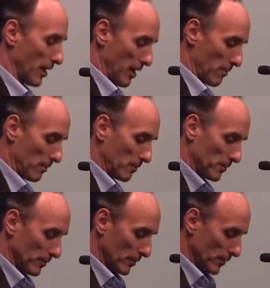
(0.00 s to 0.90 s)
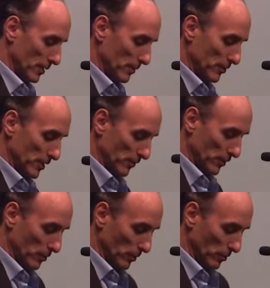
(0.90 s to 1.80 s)
All right. Let me see if
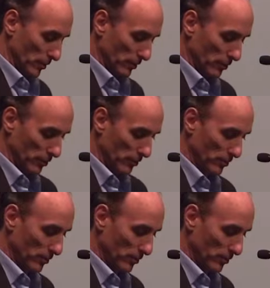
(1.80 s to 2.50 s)
this one works.